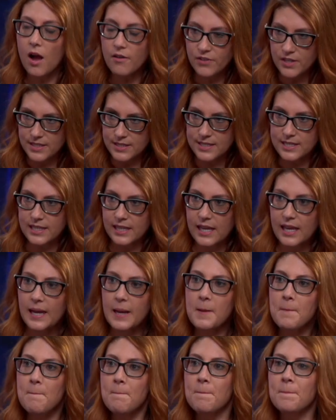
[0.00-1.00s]
obviously. I certainly
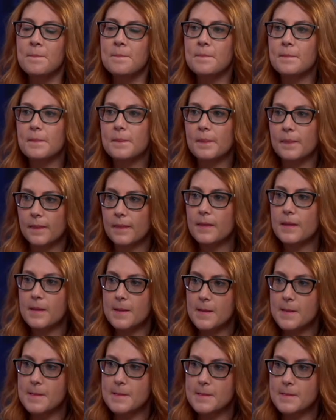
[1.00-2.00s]
agree, but I think it's a